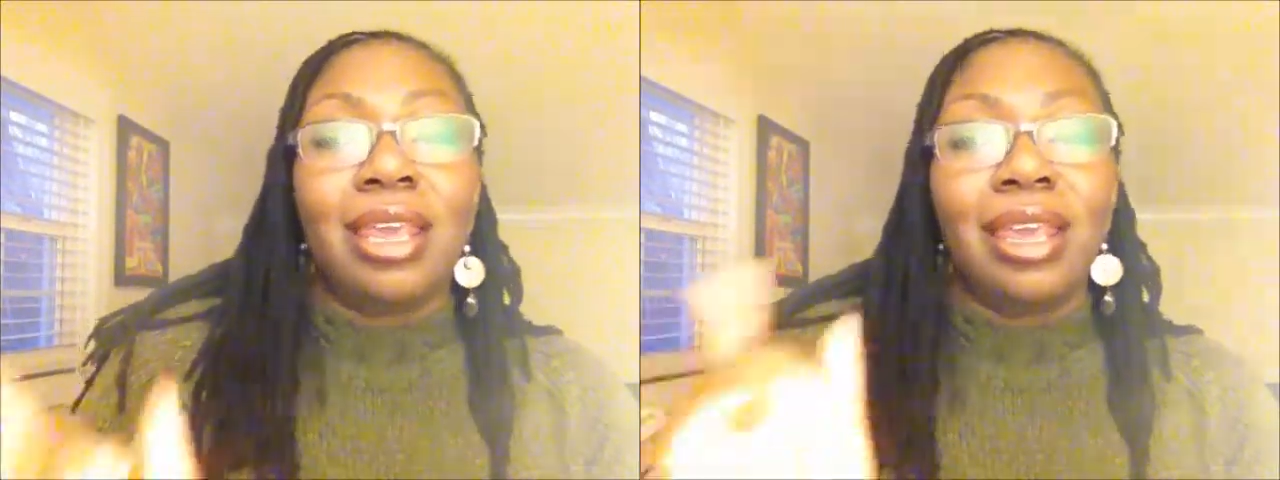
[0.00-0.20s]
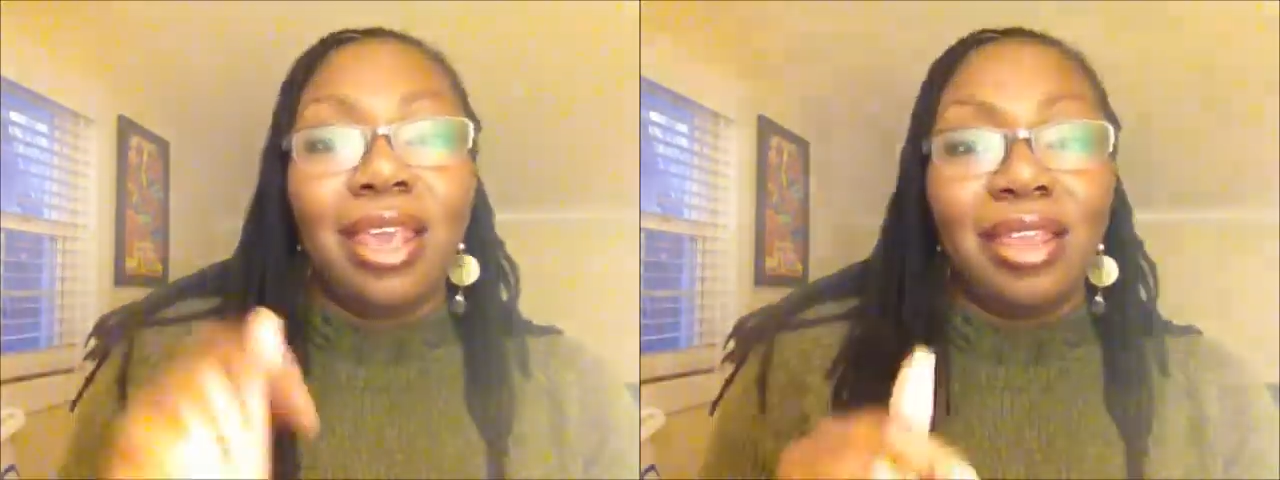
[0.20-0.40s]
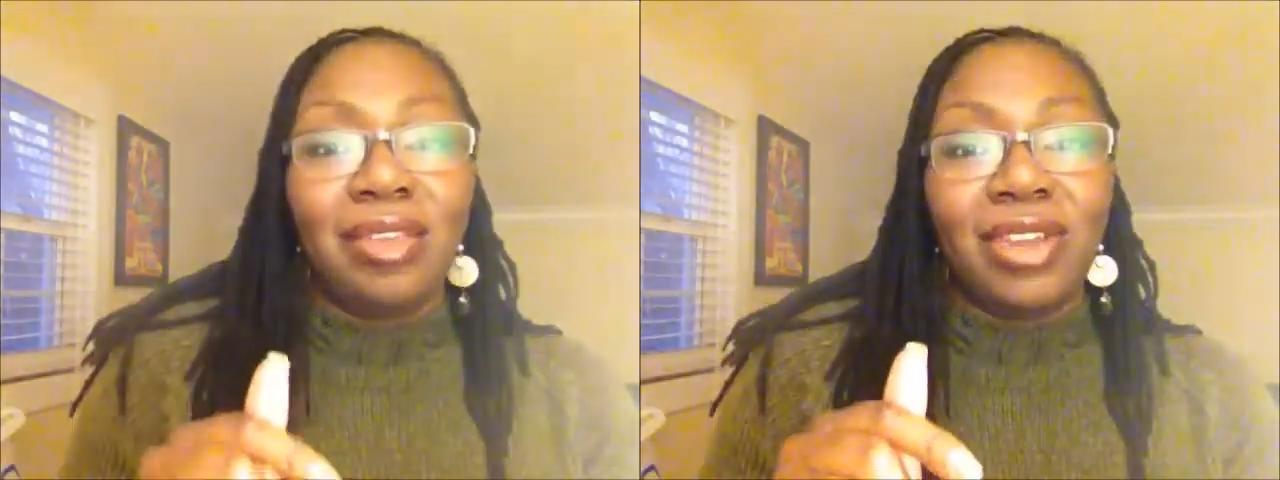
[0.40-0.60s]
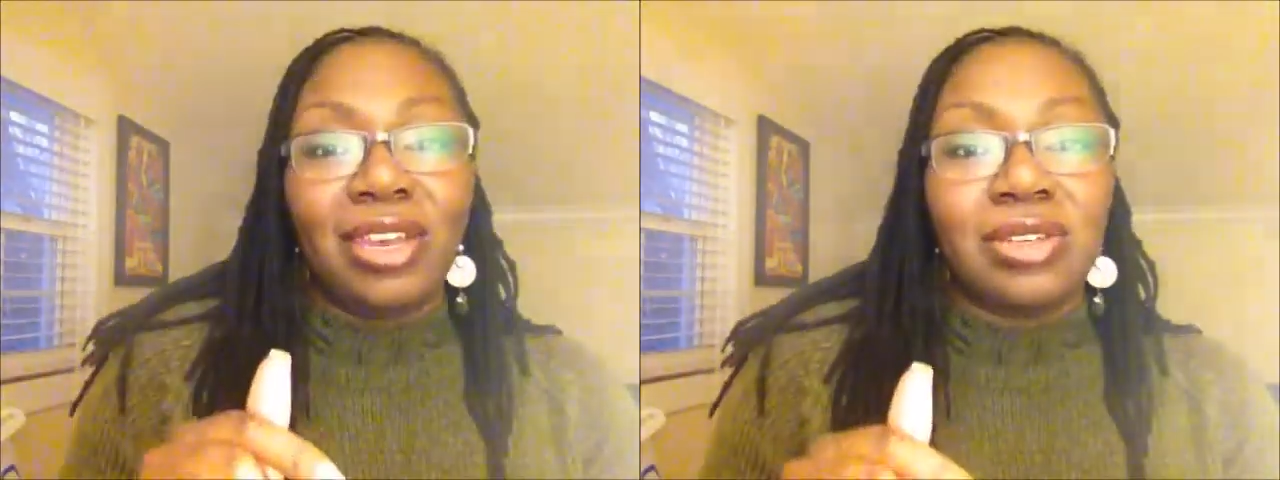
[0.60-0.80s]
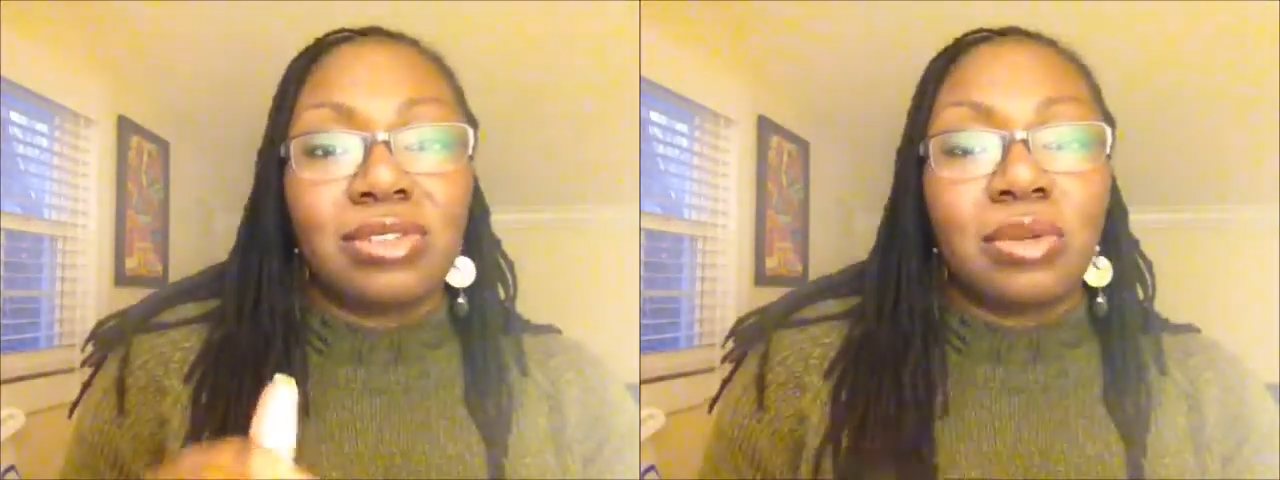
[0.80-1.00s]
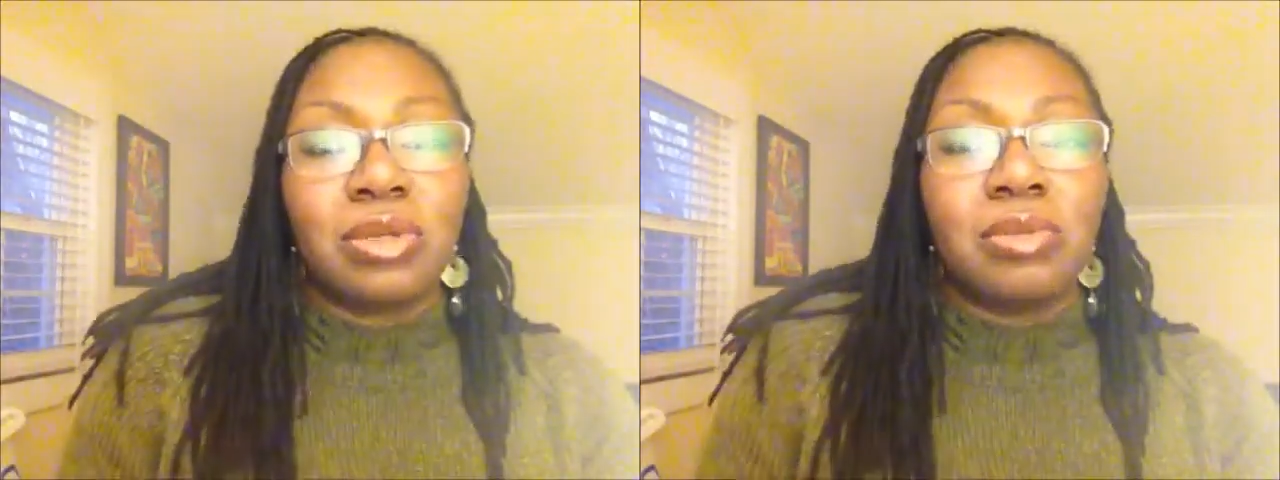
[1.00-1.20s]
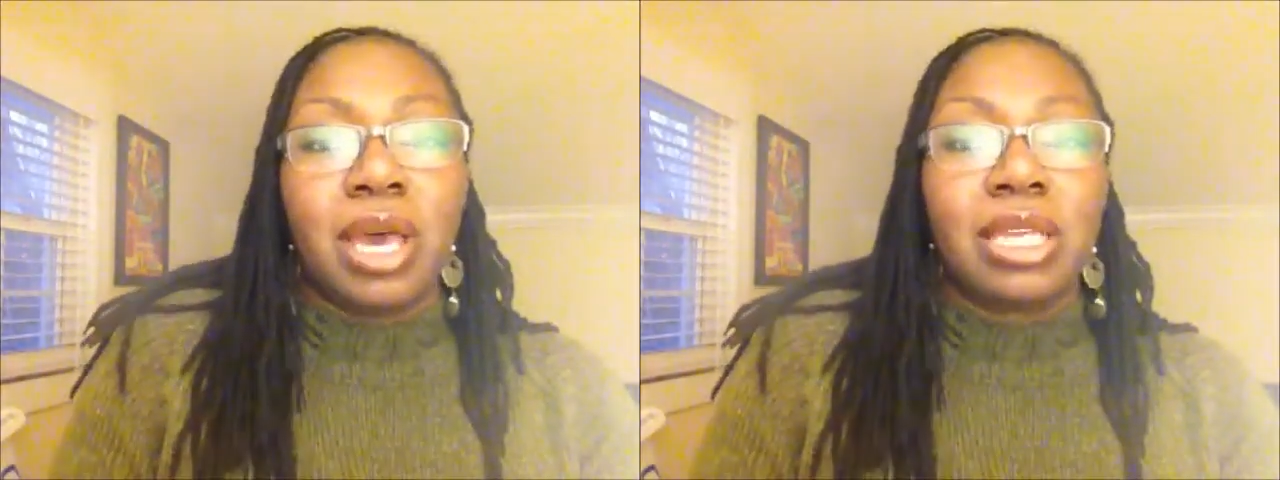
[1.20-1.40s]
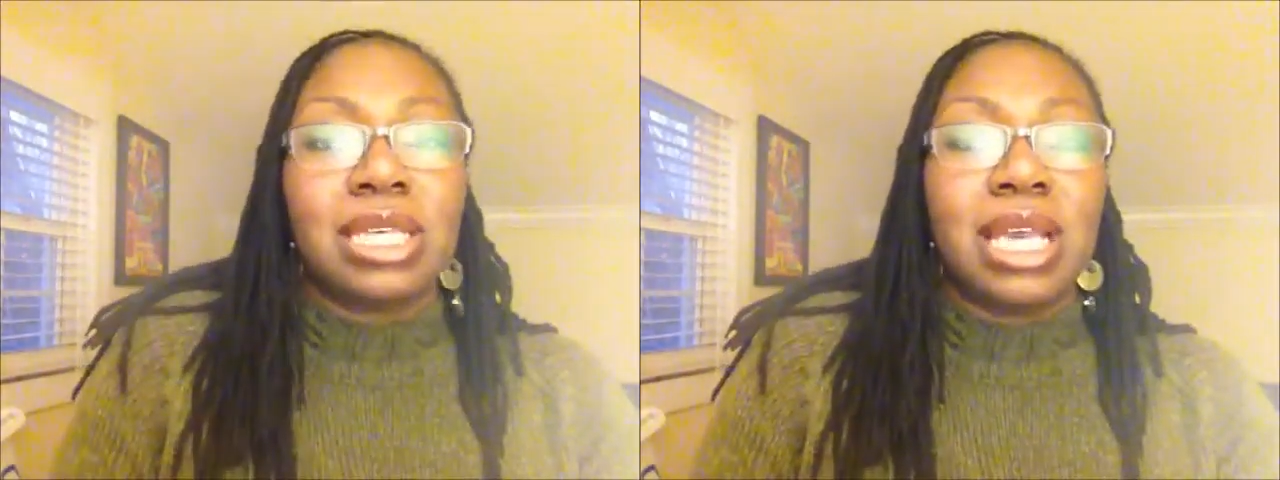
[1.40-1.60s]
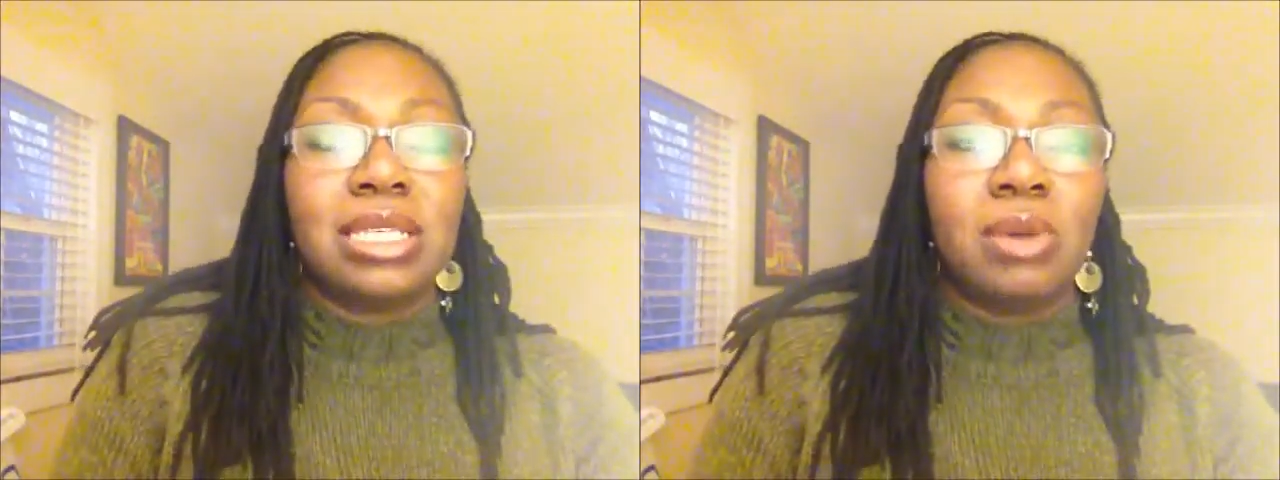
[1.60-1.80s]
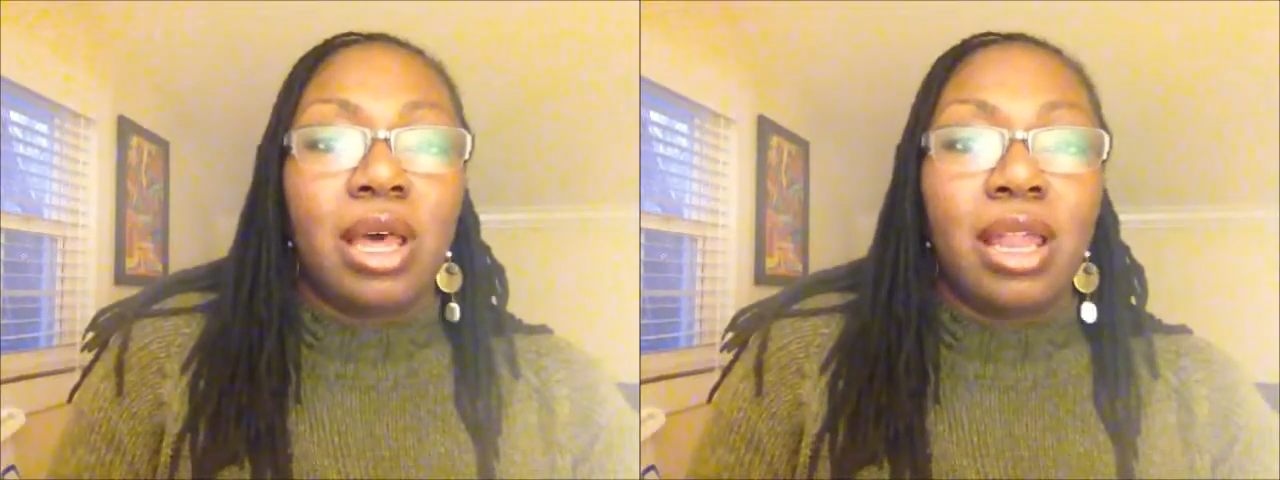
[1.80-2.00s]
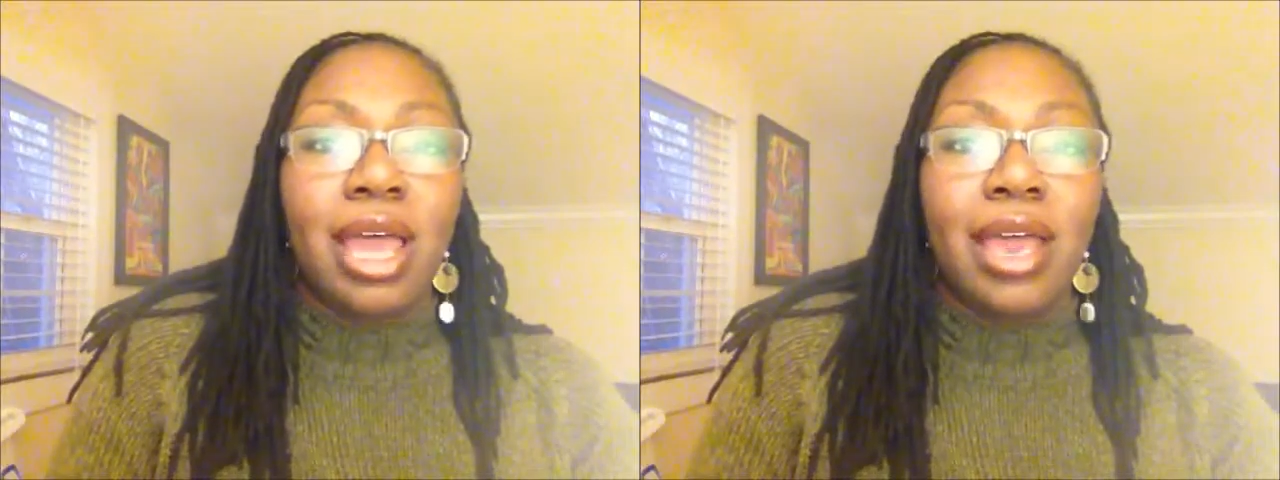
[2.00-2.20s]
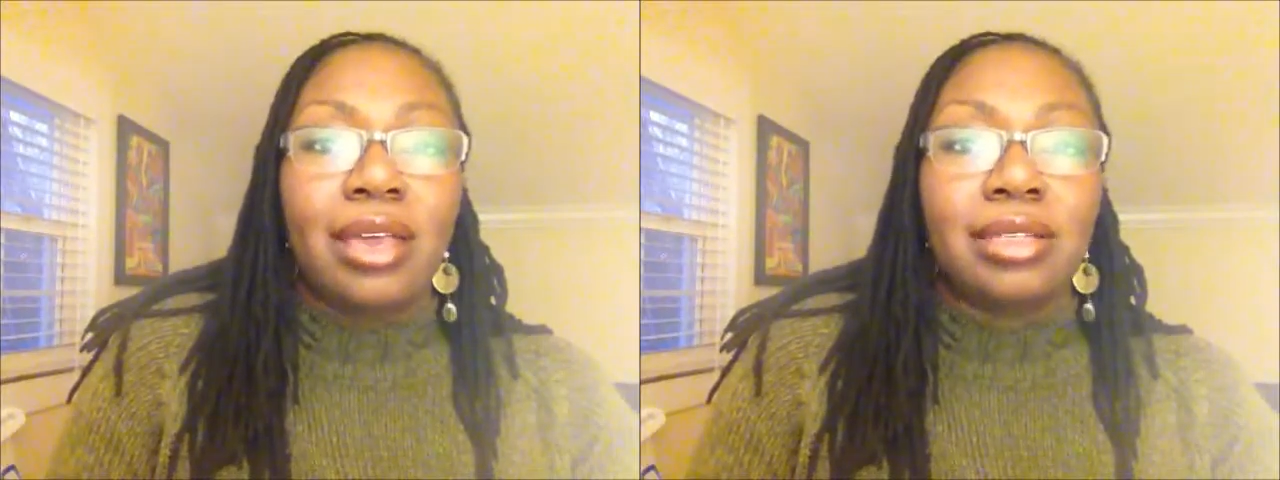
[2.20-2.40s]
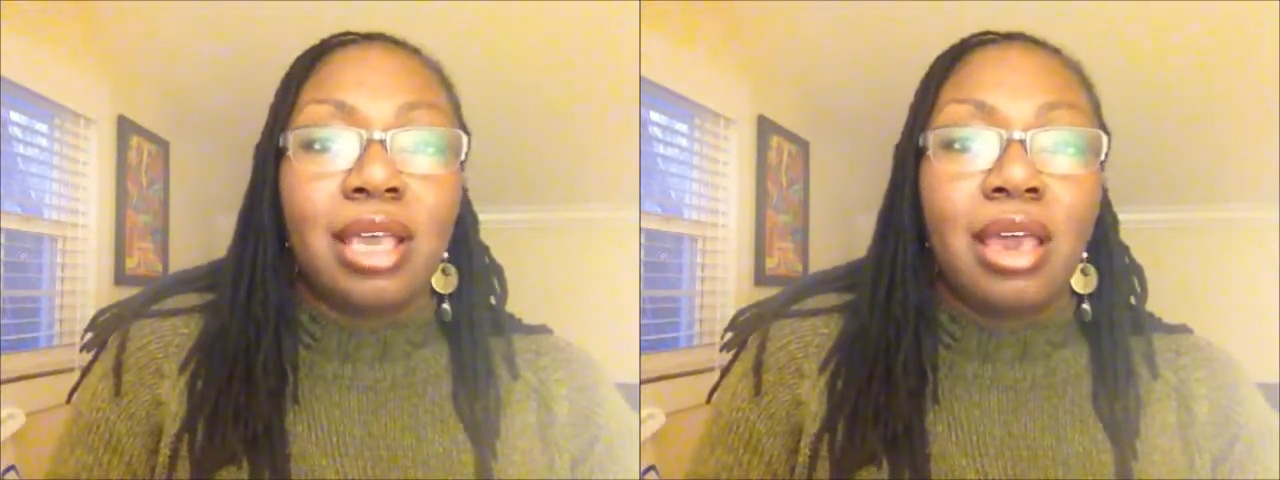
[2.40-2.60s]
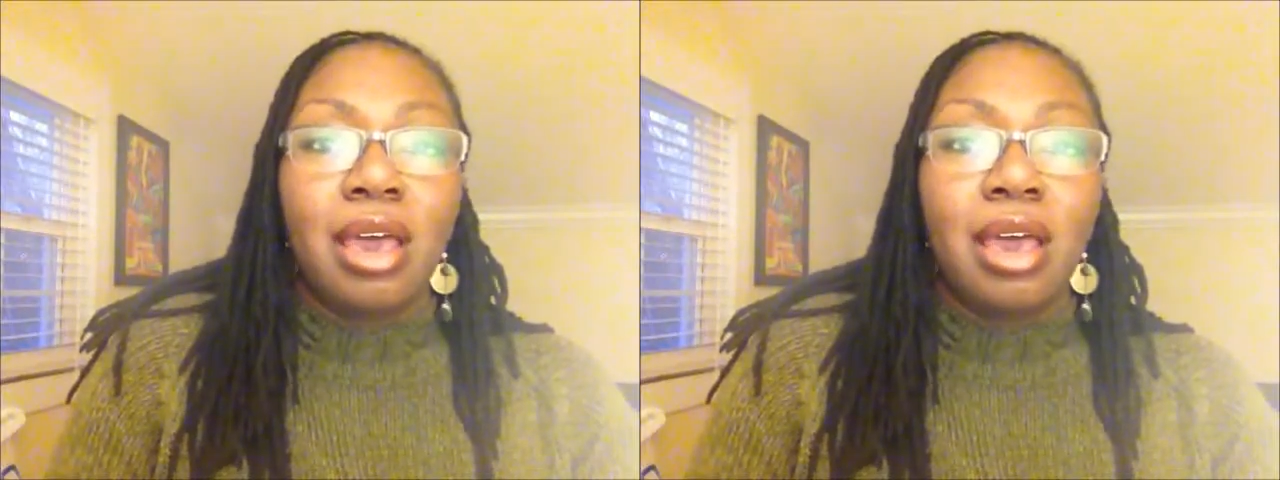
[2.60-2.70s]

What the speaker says: in the video description box, as well as